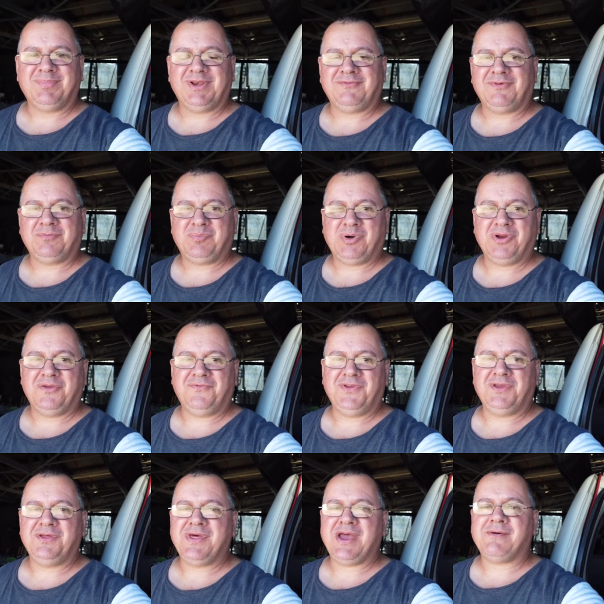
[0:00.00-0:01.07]
Bit of a
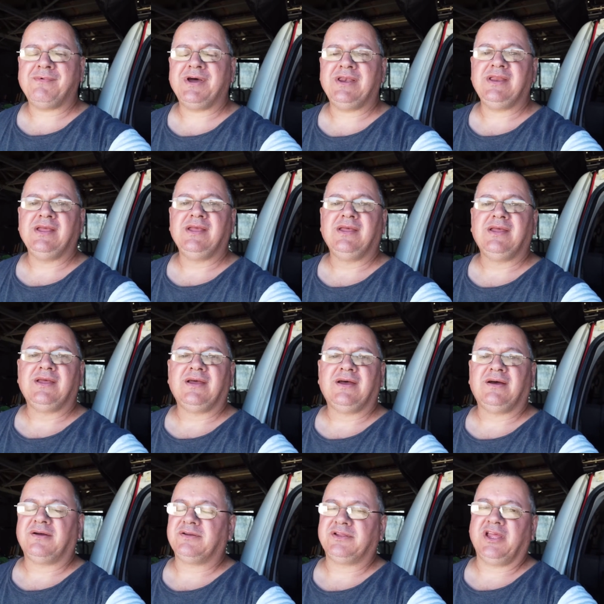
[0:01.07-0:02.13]
preview of that one.
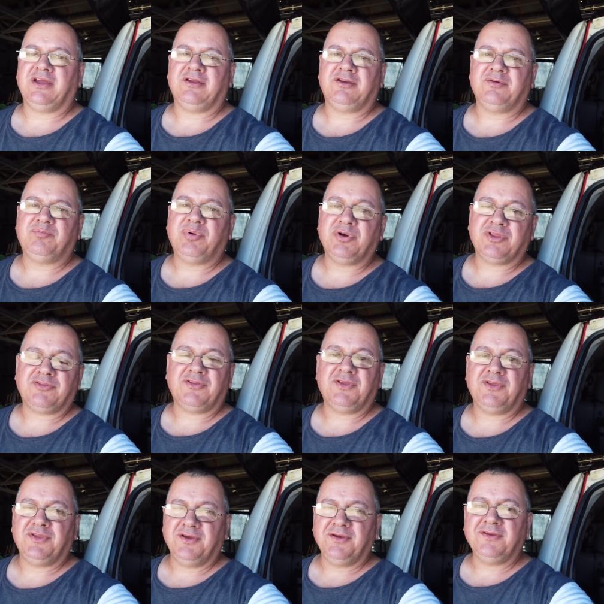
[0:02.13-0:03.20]
I'm going to put it
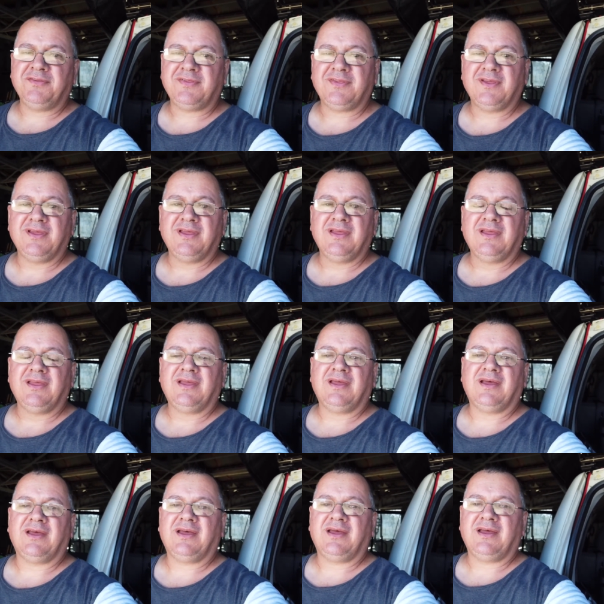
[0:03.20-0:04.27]
to use
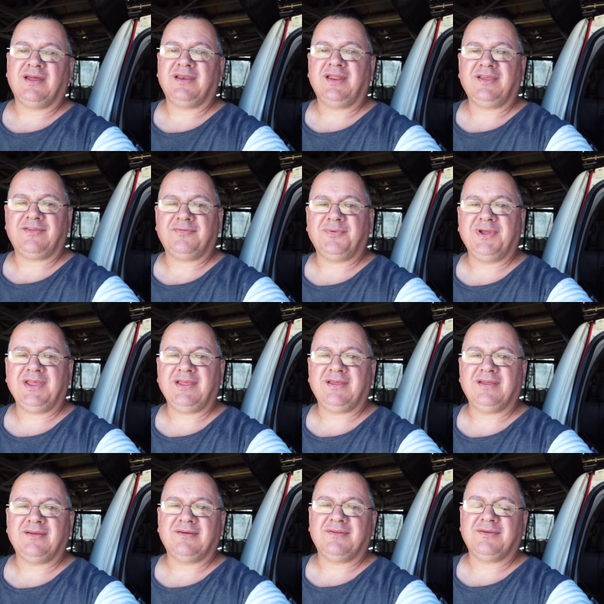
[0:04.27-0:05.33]
uh, next week
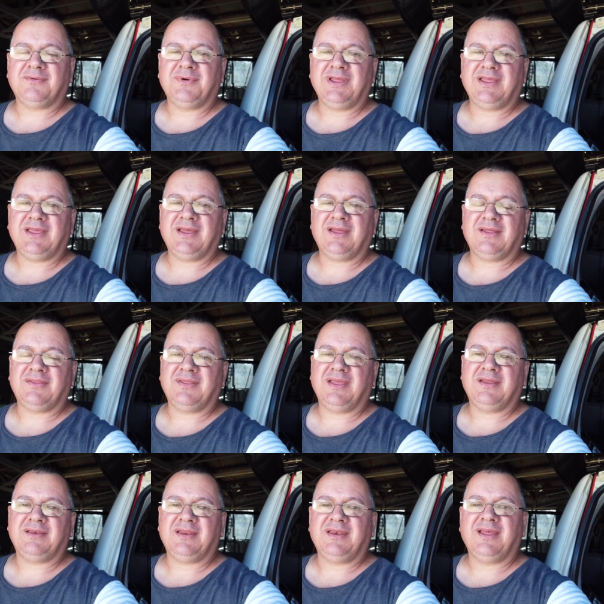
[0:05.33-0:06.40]
or the week, uh,
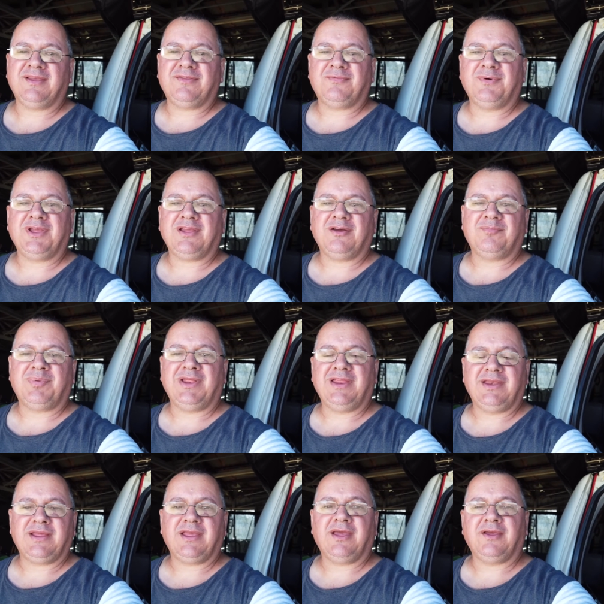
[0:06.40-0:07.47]
the end of next week. I
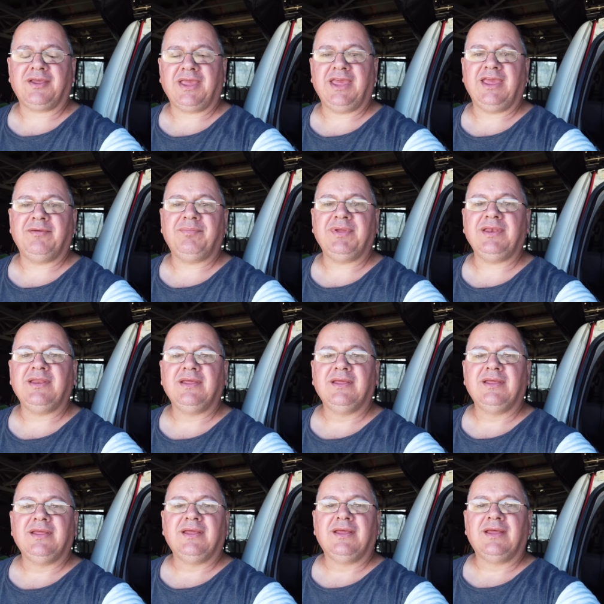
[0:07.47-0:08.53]
plan to go camping.
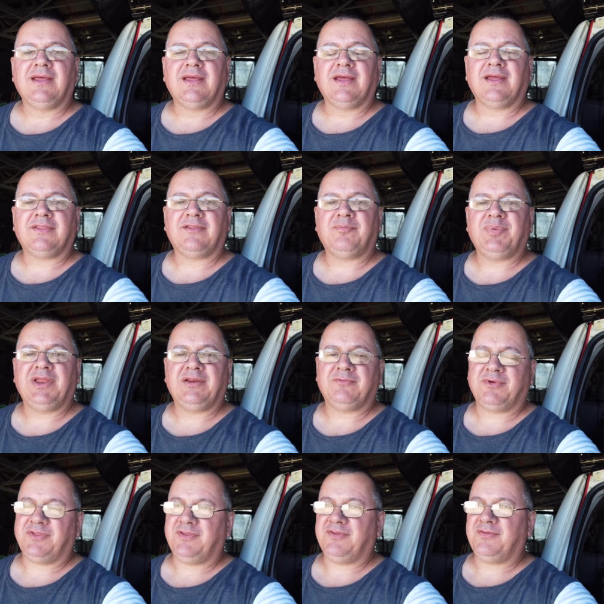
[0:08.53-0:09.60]
Uh,
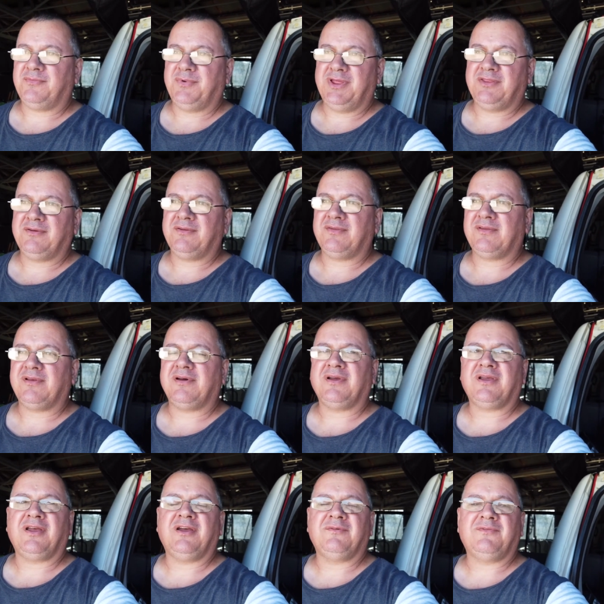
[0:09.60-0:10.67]
depending what this weather is
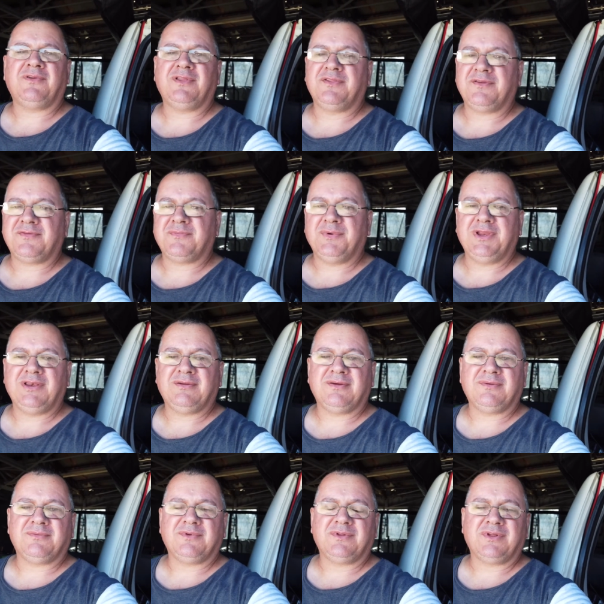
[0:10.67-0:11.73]
like. Hopefully this wind
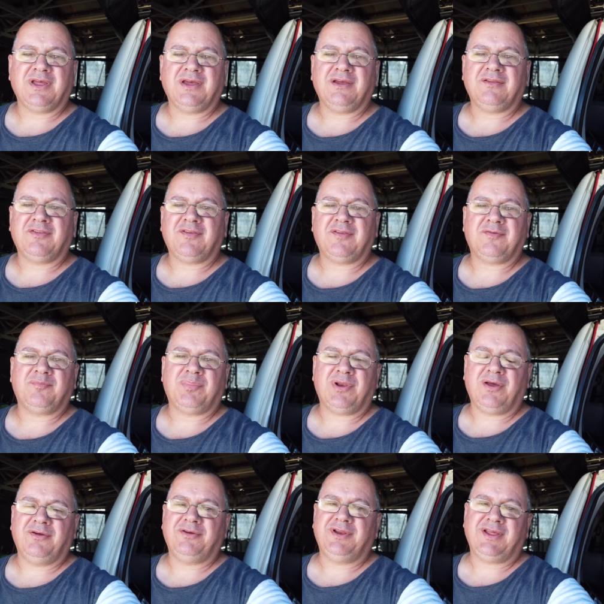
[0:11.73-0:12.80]
will, go. It's just
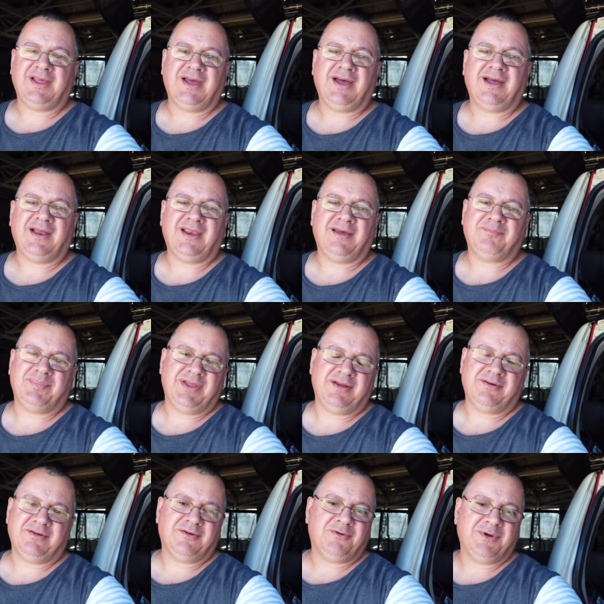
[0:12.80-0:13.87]
blowing a gale up
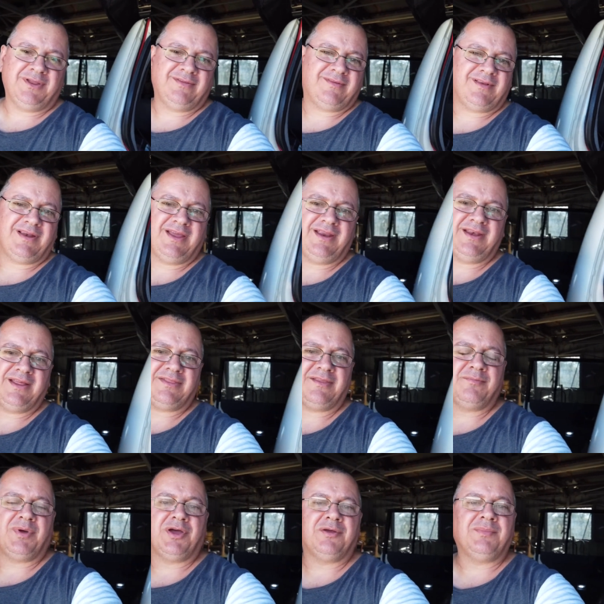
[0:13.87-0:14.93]
here in Queensland at
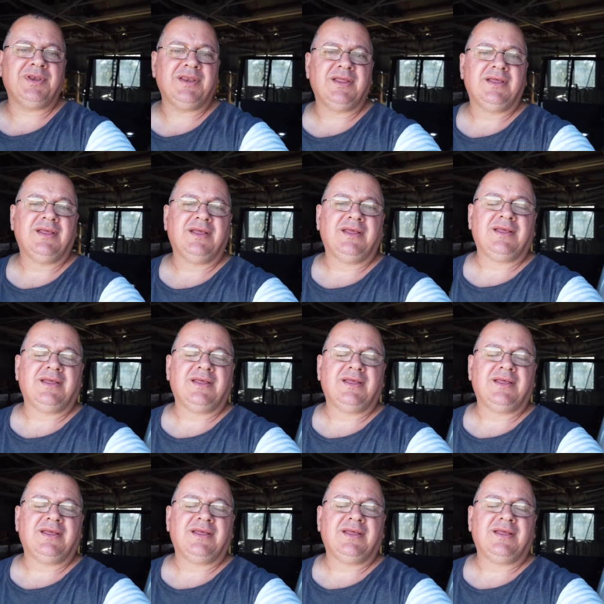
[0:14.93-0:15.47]
the moment